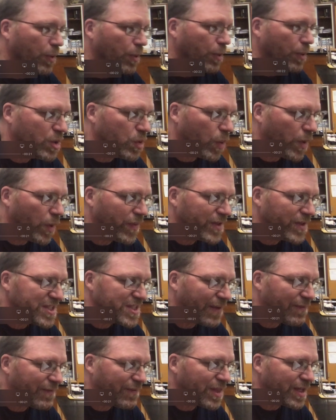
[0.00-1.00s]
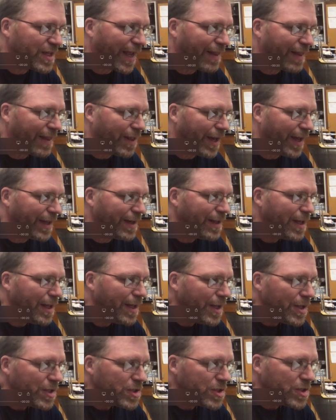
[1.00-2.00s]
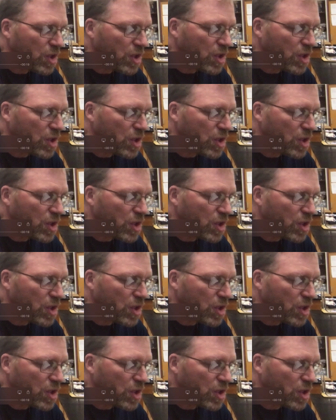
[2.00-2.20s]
between the 7th and 8th line. So